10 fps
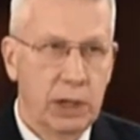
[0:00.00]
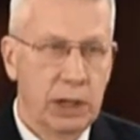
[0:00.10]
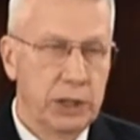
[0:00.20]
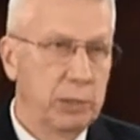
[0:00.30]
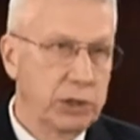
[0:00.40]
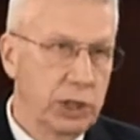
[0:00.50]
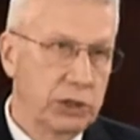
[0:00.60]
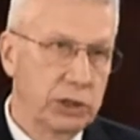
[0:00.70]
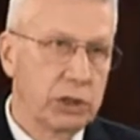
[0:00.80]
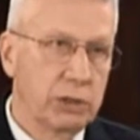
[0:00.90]
and then
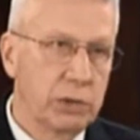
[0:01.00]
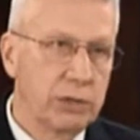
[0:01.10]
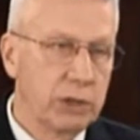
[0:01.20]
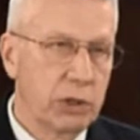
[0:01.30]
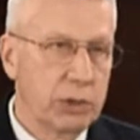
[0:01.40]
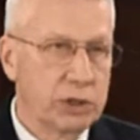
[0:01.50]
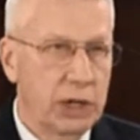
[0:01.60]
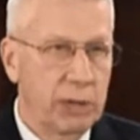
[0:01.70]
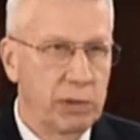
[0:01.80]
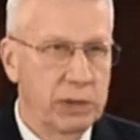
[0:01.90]
potentially could even go into
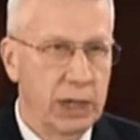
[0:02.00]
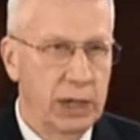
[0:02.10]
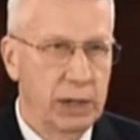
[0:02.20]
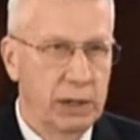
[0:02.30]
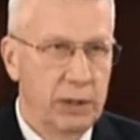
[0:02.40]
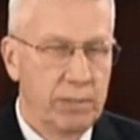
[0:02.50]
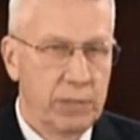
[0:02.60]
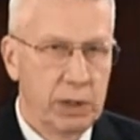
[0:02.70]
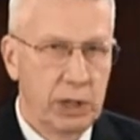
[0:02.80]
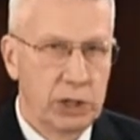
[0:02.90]
cyber attack.
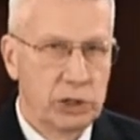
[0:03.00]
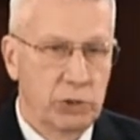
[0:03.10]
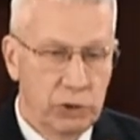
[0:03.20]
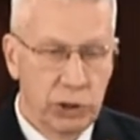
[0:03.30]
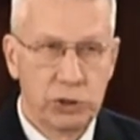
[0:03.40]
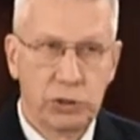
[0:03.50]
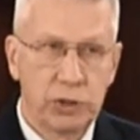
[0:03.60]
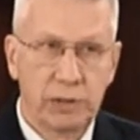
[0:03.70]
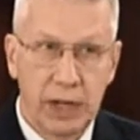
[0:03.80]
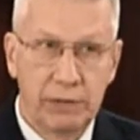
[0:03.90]
So those
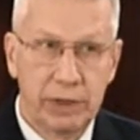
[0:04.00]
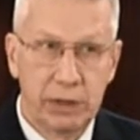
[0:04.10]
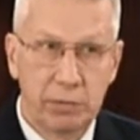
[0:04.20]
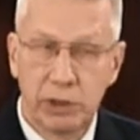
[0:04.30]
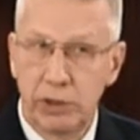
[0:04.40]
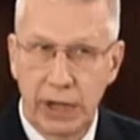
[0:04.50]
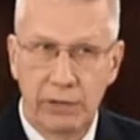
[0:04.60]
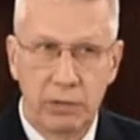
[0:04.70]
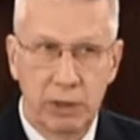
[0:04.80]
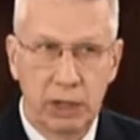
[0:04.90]
are evolving. We don't
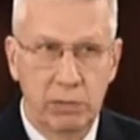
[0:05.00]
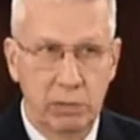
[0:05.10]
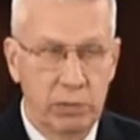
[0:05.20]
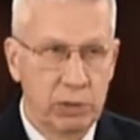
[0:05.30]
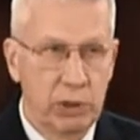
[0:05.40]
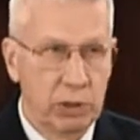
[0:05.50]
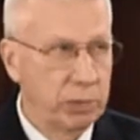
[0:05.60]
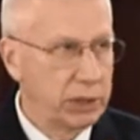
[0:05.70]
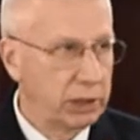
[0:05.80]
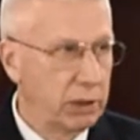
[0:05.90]
have them yet. We
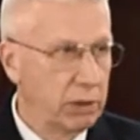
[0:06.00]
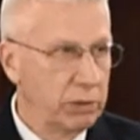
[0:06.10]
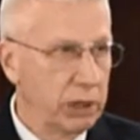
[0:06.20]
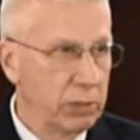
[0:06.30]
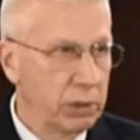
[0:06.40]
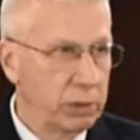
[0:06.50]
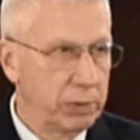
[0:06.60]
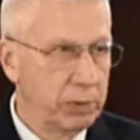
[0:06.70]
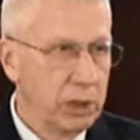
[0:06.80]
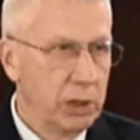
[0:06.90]
are protecting our own
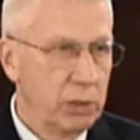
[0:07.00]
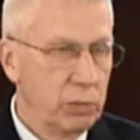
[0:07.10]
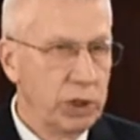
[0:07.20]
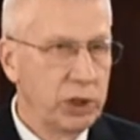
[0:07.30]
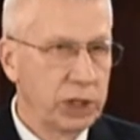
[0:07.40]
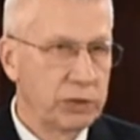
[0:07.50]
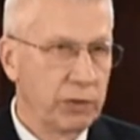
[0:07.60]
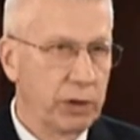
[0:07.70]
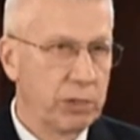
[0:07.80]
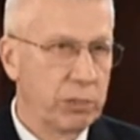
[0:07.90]
network, but we think
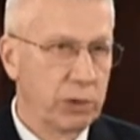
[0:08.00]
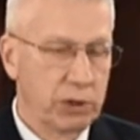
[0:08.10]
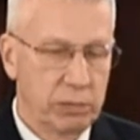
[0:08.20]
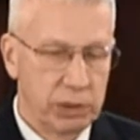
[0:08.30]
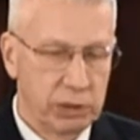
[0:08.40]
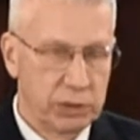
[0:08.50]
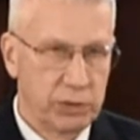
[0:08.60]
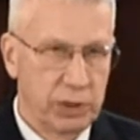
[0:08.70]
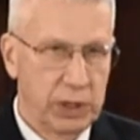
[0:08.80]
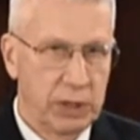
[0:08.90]
it's very important because